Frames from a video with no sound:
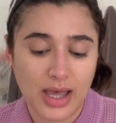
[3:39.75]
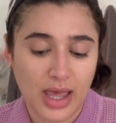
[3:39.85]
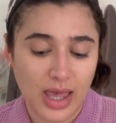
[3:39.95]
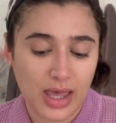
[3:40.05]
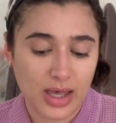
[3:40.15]

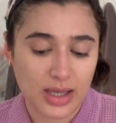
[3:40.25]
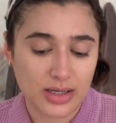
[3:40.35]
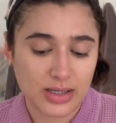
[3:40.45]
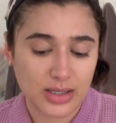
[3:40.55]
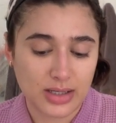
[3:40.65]

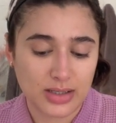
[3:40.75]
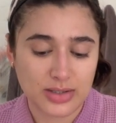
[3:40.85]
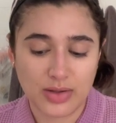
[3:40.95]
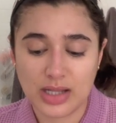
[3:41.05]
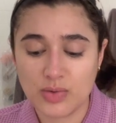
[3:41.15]
And
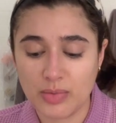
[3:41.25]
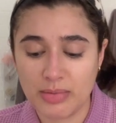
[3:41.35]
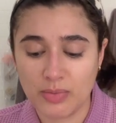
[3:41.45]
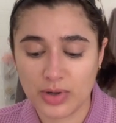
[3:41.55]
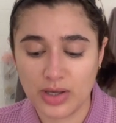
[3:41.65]
so that's what we've
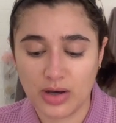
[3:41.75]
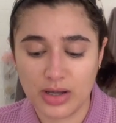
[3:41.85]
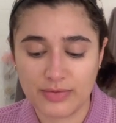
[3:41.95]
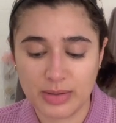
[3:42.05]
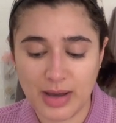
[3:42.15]
been working
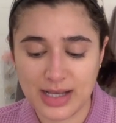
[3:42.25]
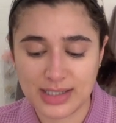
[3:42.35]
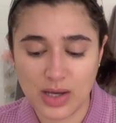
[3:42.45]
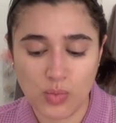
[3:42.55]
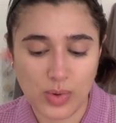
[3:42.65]
on for the past
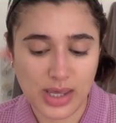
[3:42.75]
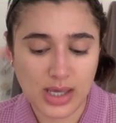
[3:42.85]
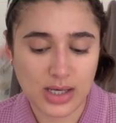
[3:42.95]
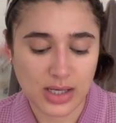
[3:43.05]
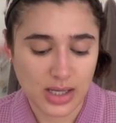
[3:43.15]
like
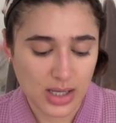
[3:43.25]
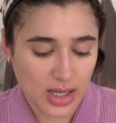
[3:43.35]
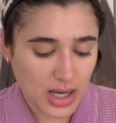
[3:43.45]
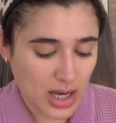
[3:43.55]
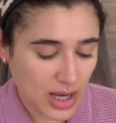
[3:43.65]
week.
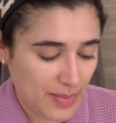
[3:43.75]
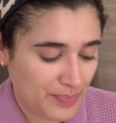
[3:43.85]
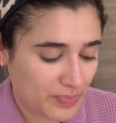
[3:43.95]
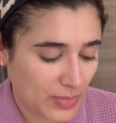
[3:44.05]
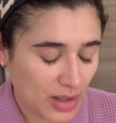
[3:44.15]

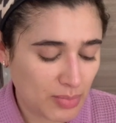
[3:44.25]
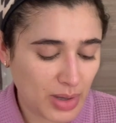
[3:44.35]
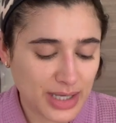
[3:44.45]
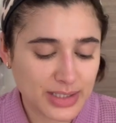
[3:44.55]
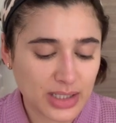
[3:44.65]
Um,
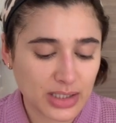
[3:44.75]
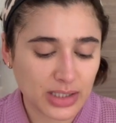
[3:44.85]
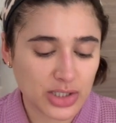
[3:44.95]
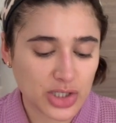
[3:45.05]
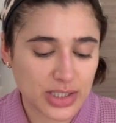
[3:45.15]

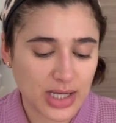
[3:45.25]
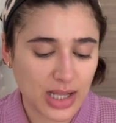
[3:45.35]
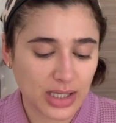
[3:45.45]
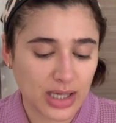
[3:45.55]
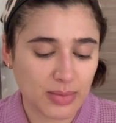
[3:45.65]
basically just
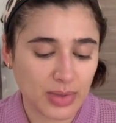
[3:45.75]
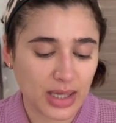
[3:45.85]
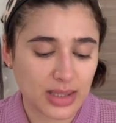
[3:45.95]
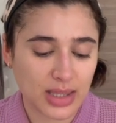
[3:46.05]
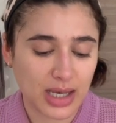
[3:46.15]
telling him
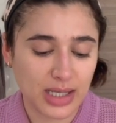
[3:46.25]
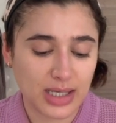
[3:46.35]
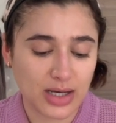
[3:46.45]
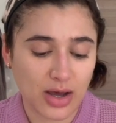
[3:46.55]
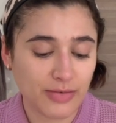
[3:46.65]
like that he
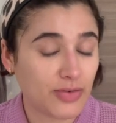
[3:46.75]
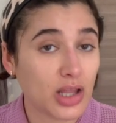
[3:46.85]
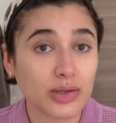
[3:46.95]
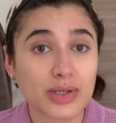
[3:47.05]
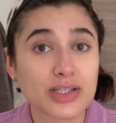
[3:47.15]
cannot
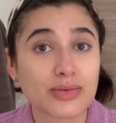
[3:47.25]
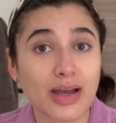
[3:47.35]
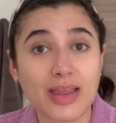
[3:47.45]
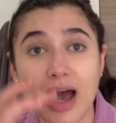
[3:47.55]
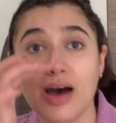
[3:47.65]
follow us
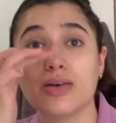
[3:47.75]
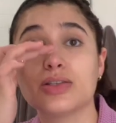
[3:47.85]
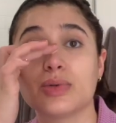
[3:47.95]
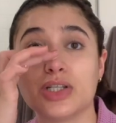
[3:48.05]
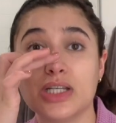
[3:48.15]
around the
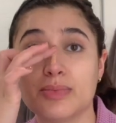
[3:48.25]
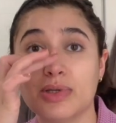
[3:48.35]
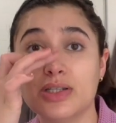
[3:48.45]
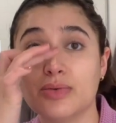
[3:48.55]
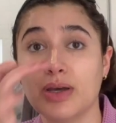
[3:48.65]
house, which he's
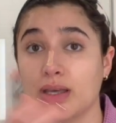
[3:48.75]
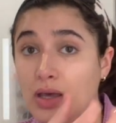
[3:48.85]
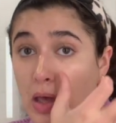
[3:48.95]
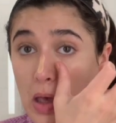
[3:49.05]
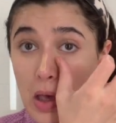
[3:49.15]
been
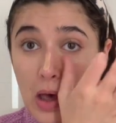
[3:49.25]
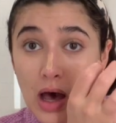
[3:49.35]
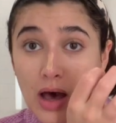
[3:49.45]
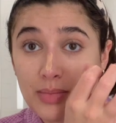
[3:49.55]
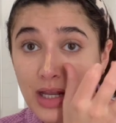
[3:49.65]
doing.
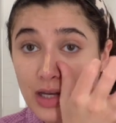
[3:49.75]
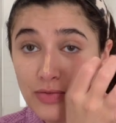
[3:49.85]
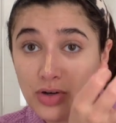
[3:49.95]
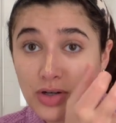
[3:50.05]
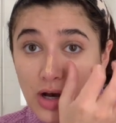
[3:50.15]
Um, and if
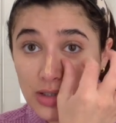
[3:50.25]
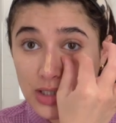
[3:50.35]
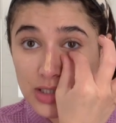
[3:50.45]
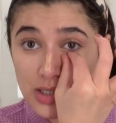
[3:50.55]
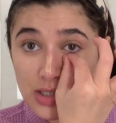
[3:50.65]
your dog
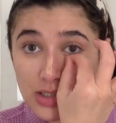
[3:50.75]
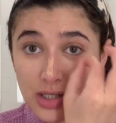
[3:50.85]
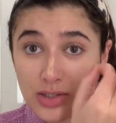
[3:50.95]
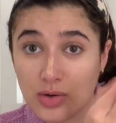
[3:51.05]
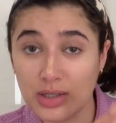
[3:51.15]
does this, it's
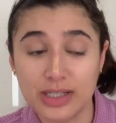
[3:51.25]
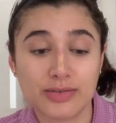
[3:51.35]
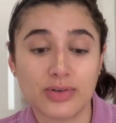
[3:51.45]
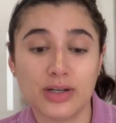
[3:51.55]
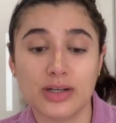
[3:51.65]
like totally
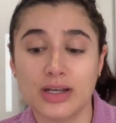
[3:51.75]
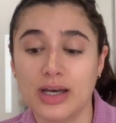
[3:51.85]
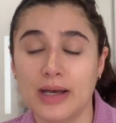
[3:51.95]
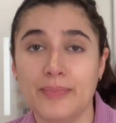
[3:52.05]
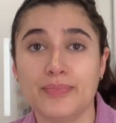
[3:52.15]
different.
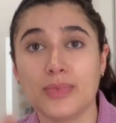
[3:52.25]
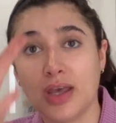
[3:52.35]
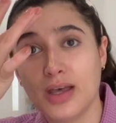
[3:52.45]
Um,